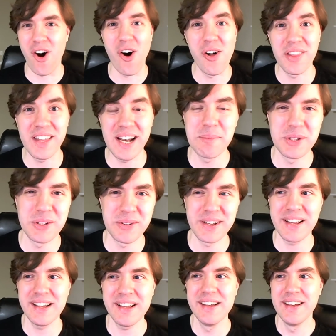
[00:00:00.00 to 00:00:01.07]
all that I'm
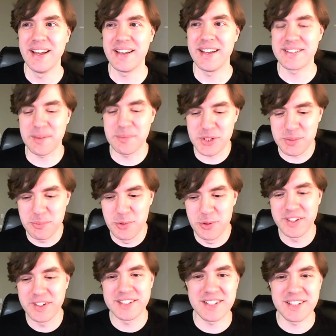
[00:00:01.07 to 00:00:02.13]
doing is I'm just
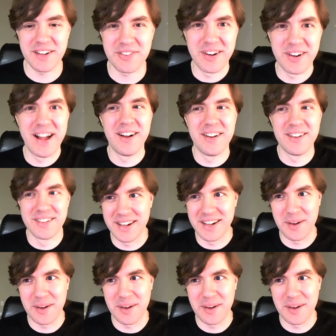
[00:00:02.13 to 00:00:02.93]
moving stuff around,